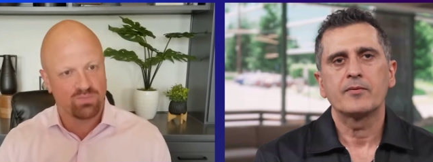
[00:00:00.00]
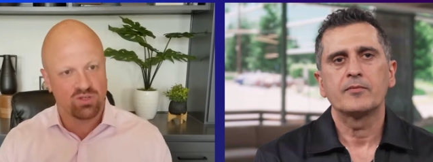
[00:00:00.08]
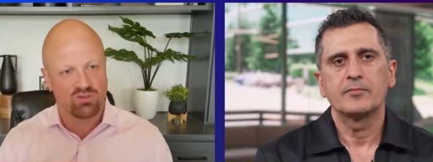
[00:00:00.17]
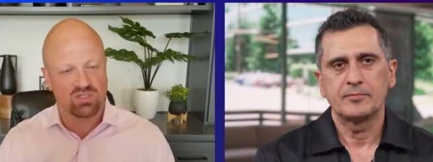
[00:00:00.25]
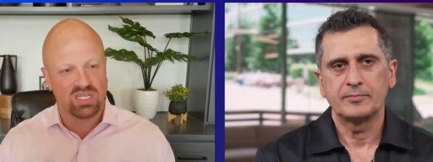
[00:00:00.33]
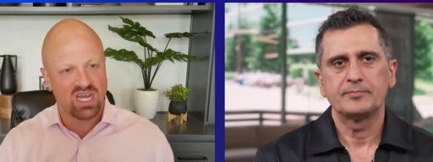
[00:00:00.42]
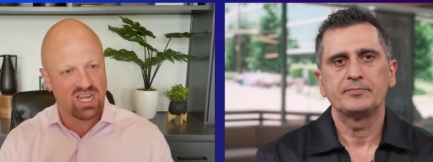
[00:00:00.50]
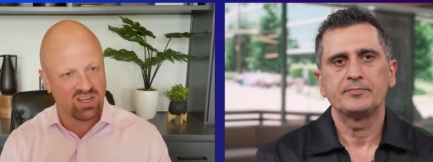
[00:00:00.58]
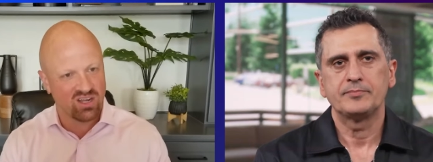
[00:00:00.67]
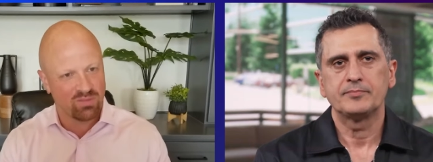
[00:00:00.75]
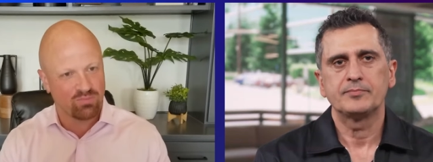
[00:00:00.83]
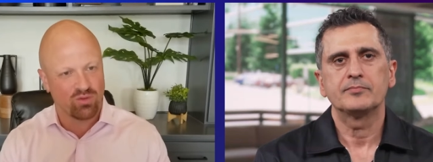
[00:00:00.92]
Speaker 1: You're
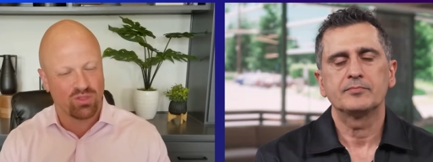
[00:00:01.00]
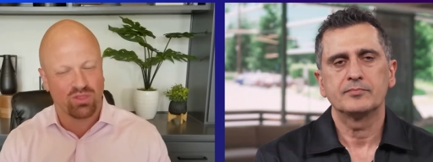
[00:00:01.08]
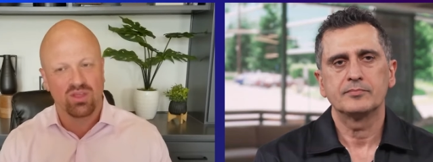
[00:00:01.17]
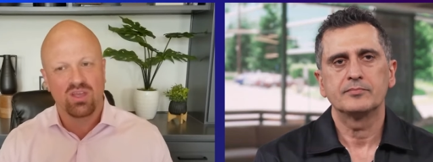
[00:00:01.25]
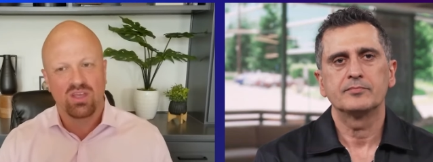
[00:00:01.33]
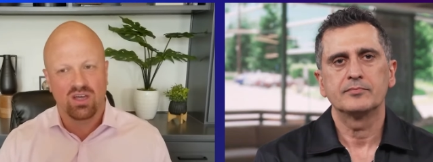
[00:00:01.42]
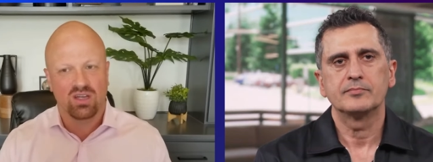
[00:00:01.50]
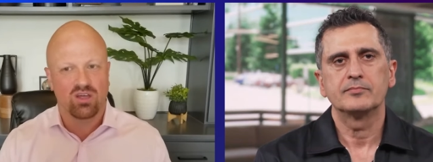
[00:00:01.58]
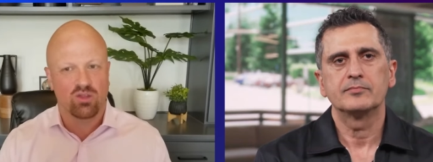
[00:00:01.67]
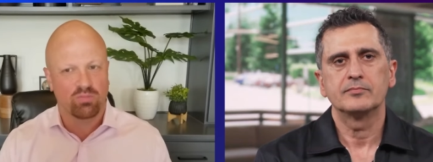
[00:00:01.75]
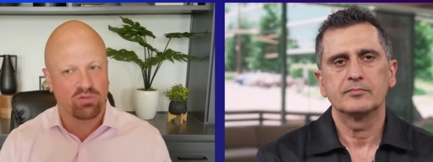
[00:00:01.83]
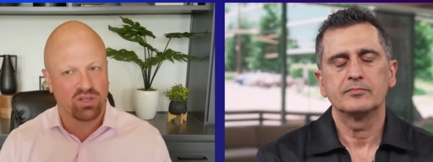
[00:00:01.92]
tying up with
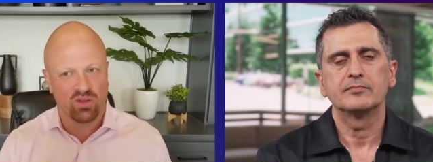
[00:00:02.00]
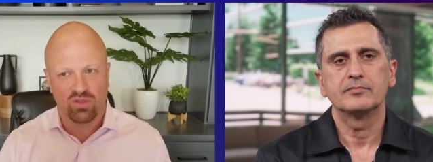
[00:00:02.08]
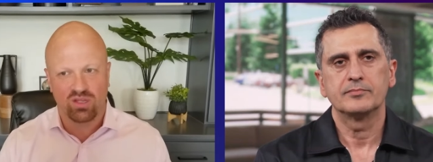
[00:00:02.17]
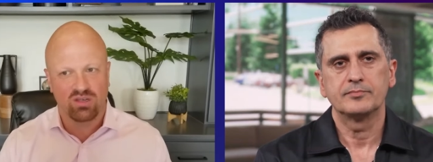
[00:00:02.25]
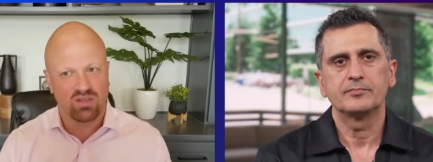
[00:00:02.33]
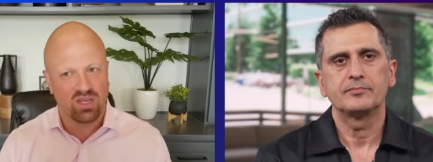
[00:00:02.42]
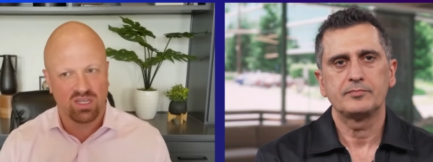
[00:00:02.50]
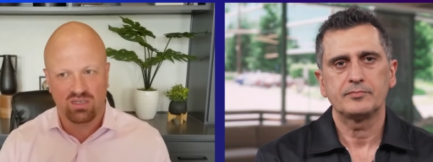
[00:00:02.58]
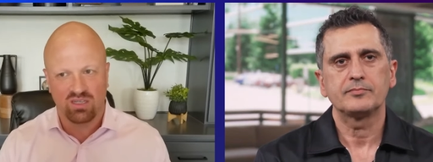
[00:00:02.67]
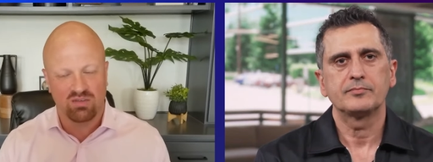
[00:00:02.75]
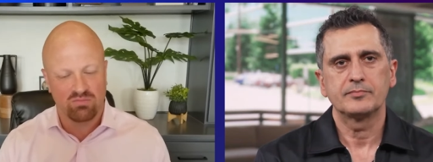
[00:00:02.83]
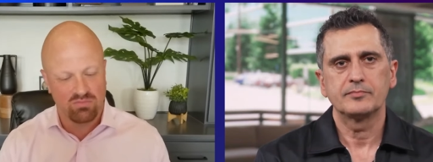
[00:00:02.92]
another player that
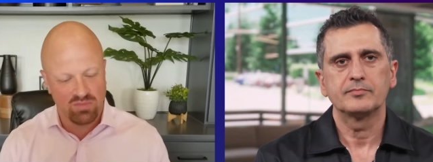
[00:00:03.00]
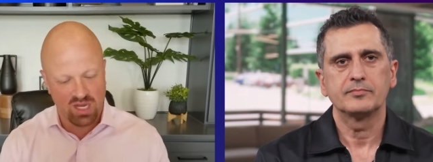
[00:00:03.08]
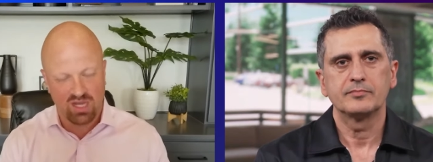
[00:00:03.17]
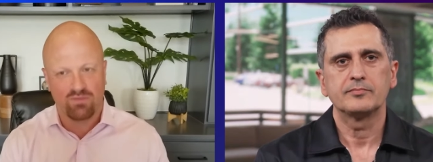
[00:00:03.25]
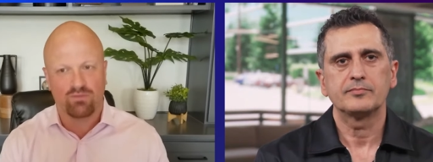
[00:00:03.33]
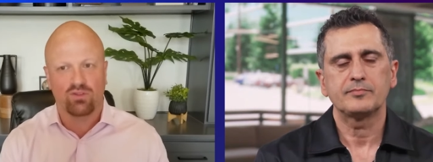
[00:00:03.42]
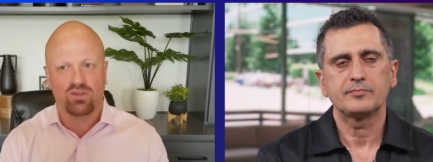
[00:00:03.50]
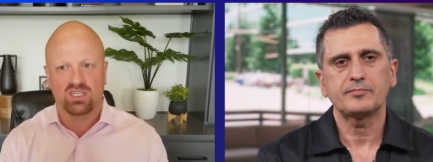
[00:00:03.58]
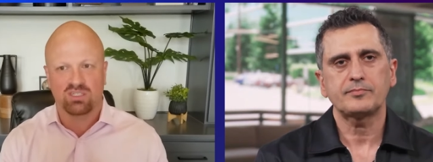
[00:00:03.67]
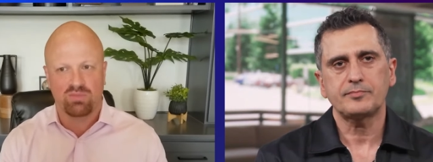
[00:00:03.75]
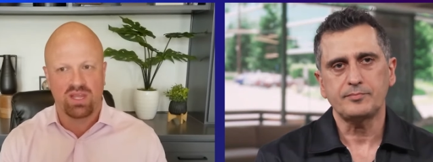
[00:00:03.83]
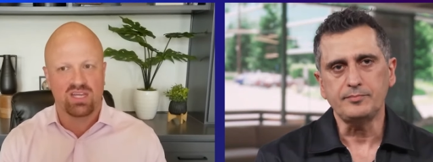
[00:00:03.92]
that meaningfully
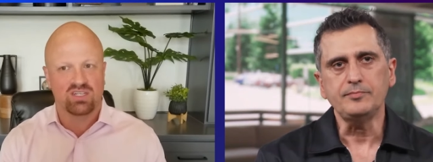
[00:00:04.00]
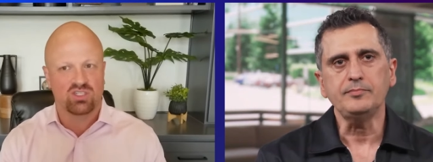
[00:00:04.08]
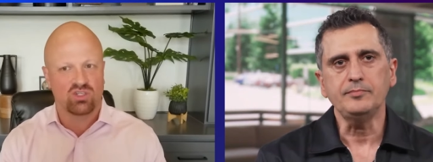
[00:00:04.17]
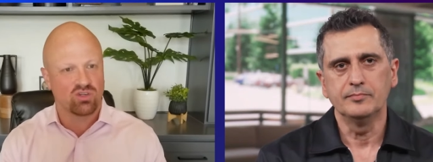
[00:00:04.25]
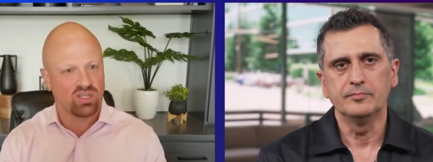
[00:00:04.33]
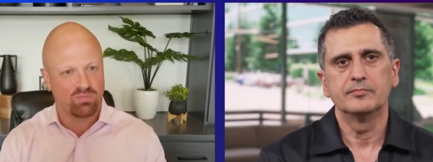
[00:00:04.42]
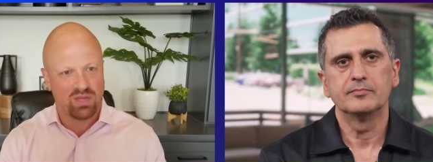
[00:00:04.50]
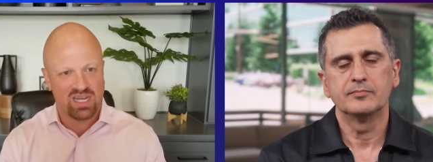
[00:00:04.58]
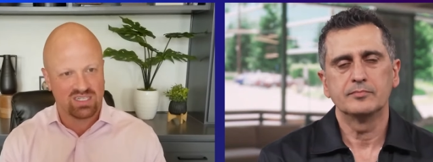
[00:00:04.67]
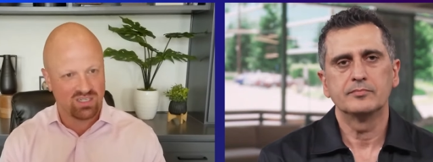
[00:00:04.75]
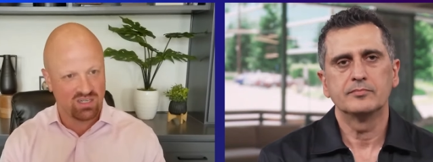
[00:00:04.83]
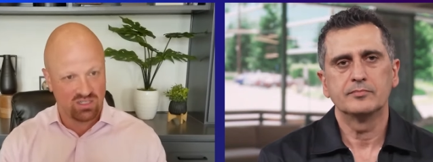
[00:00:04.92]
expands your
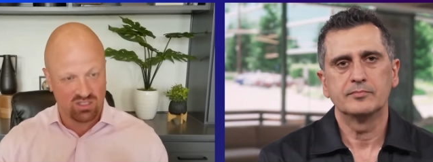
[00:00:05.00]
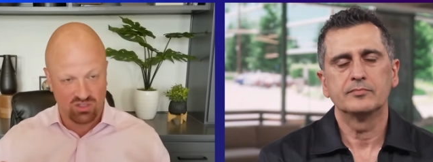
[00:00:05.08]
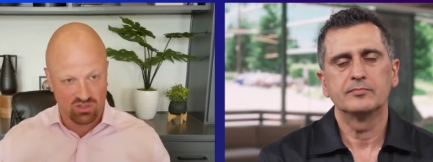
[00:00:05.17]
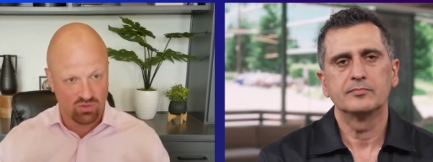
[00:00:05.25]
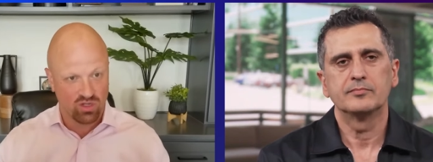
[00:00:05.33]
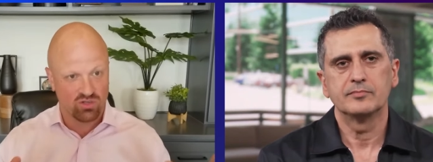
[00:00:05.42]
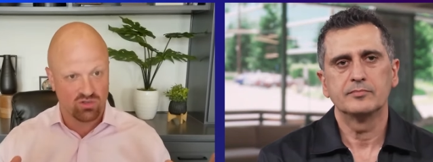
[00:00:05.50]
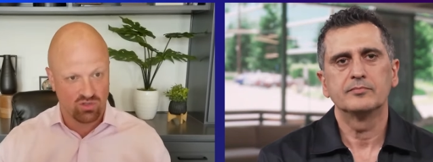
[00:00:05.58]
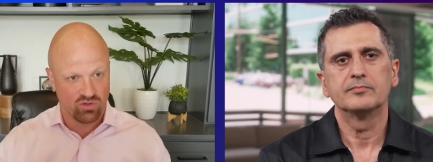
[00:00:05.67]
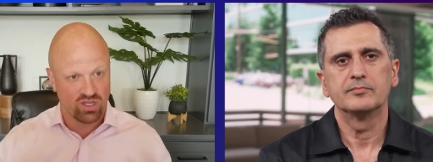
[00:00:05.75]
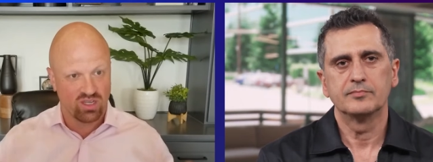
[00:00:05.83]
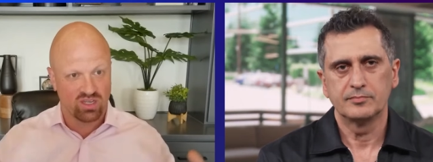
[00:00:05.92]
capacity to do what you're
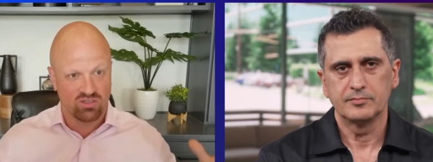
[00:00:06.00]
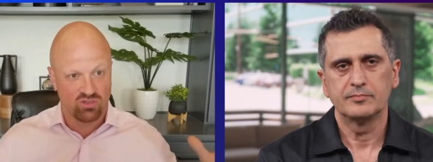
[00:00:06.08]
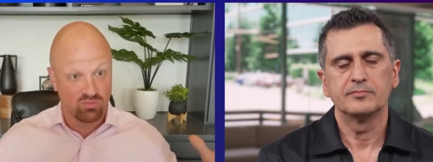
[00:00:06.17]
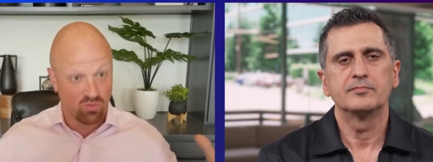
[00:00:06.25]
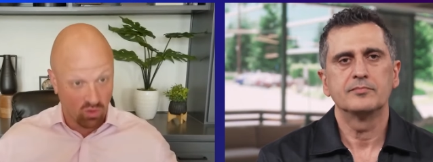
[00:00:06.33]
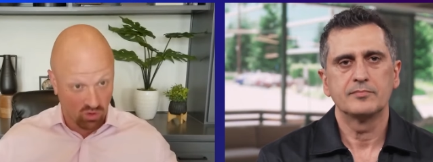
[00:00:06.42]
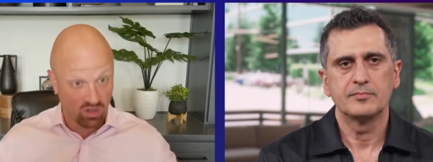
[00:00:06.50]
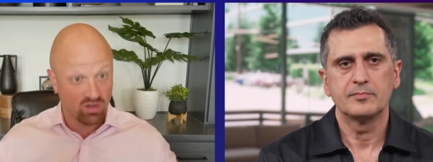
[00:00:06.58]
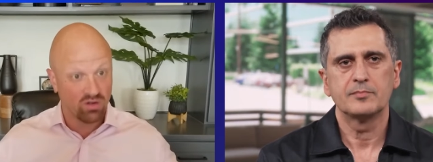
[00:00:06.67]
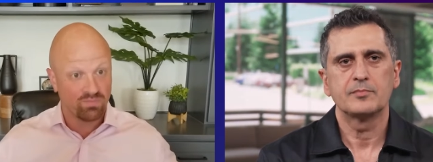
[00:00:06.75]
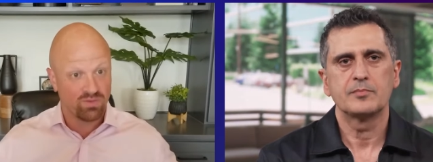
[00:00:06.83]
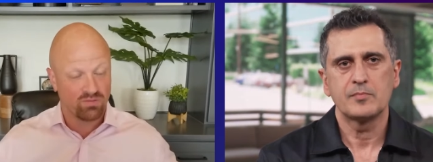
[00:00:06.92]
doing and do
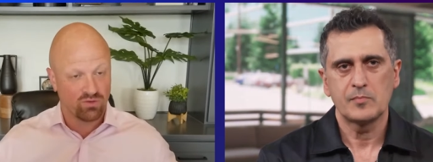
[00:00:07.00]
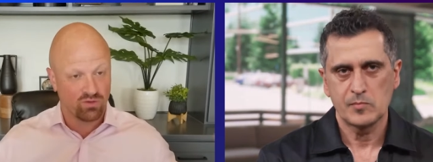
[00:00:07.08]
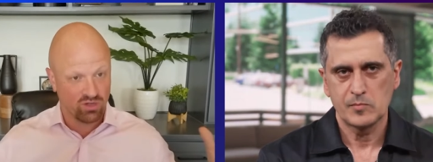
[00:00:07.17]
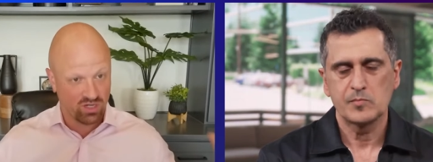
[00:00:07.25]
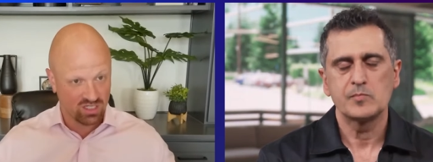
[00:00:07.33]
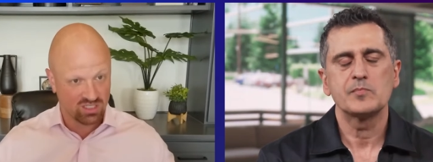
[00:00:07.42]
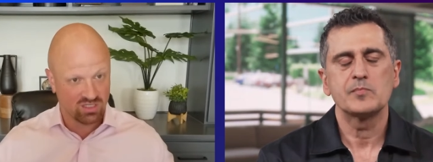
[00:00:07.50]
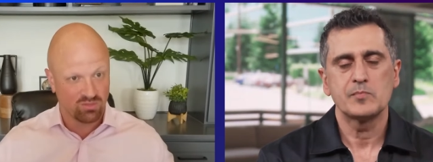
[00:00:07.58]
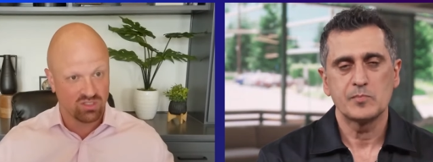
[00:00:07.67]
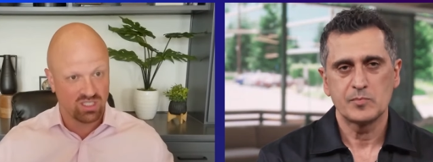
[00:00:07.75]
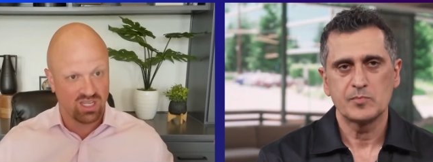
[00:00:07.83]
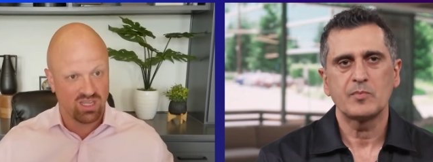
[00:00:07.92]
more for your
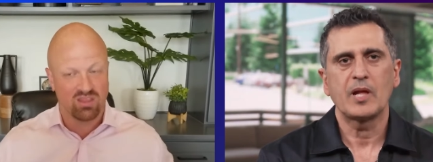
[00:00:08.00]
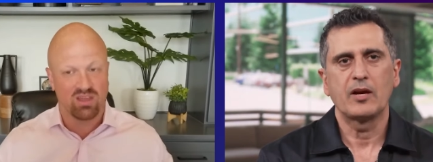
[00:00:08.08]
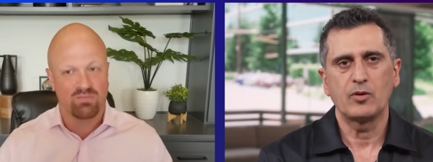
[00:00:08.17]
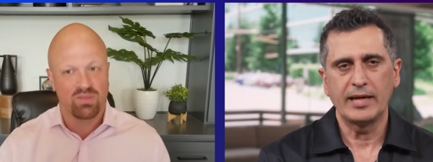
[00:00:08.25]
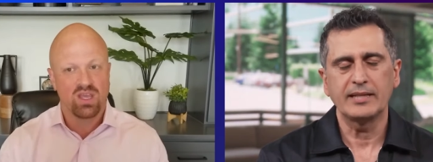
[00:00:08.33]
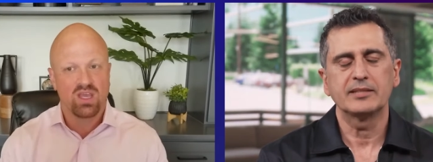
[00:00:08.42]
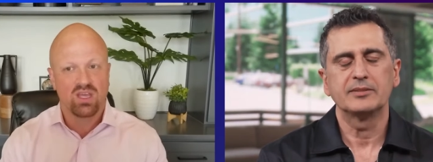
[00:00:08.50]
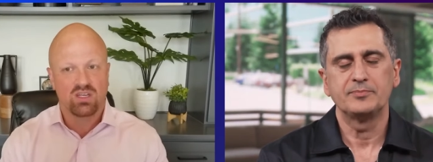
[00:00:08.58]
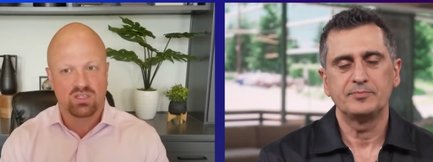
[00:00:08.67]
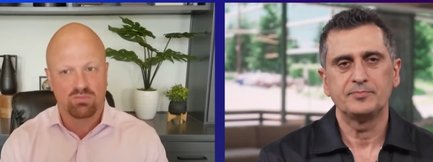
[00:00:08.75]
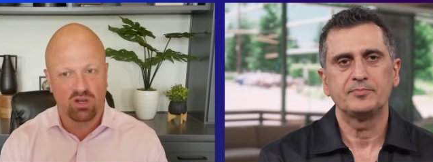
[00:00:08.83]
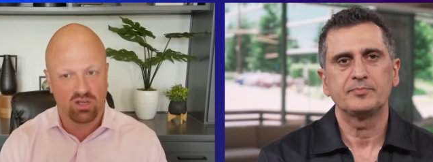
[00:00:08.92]
customers to get them right
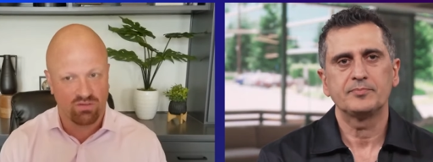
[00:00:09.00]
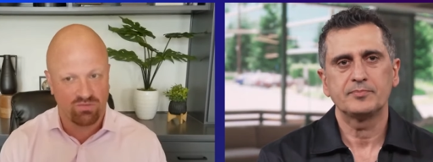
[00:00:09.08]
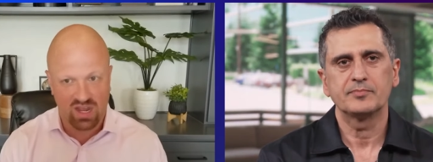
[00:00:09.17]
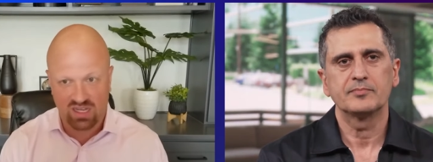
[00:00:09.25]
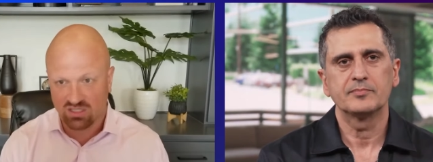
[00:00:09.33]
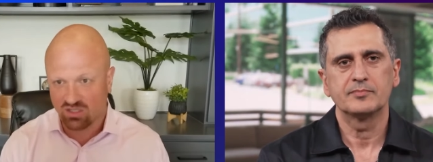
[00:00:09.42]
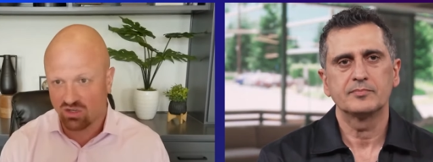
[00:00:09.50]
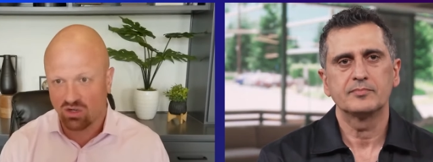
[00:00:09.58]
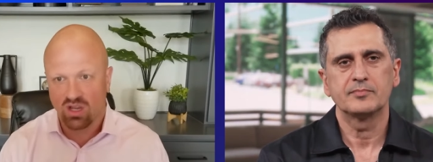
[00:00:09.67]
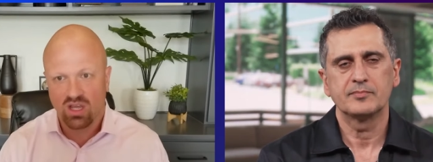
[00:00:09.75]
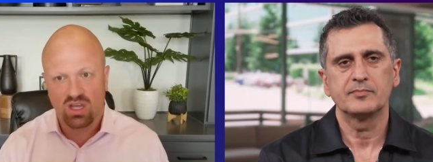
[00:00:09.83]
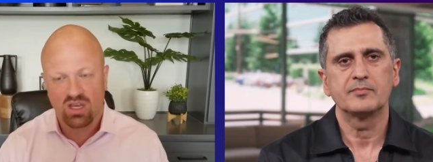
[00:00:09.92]
to market faster.